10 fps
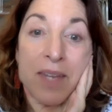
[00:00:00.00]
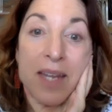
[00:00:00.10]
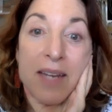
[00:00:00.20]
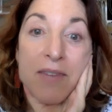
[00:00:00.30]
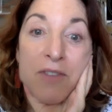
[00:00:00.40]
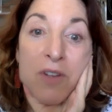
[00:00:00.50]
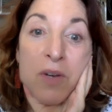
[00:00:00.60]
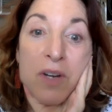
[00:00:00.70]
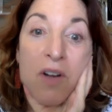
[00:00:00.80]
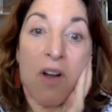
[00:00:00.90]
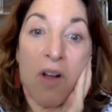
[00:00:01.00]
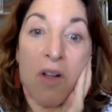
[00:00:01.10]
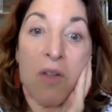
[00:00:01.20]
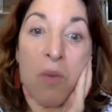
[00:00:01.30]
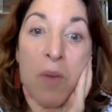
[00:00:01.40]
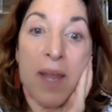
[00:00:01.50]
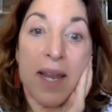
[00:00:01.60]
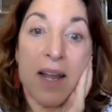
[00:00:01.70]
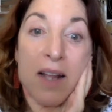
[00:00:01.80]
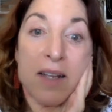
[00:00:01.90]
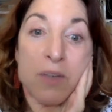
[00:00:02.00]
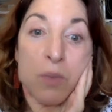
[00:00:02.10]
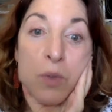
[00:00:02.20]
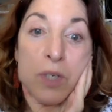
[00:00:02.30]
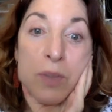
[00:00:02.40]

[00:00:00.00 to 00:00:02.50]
They floated all the way on this wood